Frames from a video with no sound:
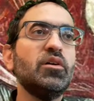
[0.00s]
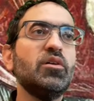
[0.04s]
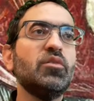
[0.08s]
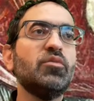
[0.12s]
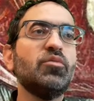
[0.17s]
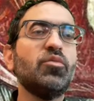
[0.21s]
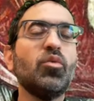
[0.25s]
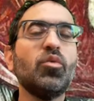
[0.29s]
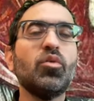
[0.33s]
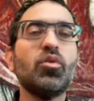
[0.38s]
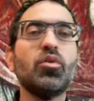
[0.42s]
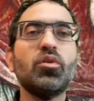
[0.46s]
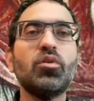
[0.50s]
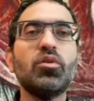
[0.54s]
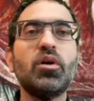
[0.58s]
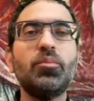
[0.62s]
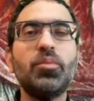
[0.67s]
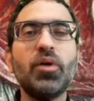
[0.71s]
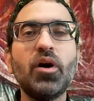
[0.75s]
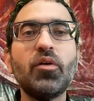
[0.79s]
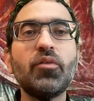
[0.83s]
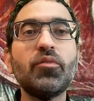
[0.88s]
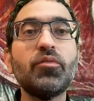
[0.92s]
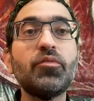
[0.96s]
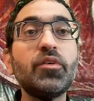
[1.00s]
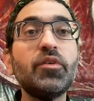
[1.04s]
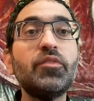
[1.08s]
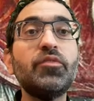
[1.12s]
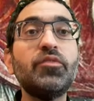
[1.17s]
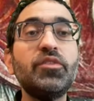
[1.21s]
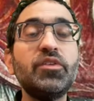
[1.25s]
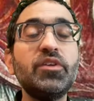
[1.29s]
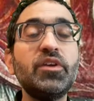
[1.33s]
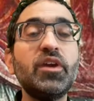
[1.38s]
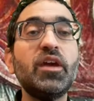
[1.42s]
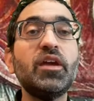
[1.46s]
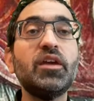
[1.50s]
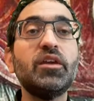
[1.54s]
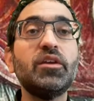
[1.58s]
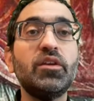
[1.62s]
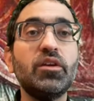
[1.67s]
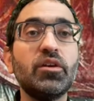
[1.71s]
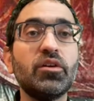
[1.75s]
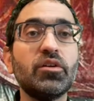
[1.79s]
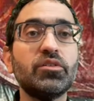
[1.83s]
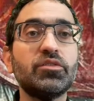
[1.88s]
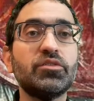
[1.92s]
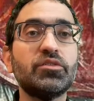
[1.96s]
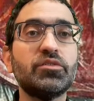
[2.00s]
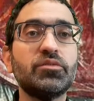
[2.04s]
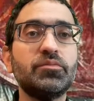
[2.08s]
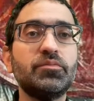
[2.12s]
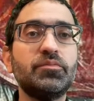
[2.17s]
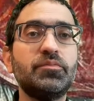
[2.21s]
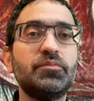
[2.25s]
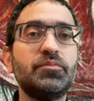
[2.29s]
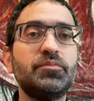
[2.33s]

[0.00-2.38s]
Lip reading: for about 58 years.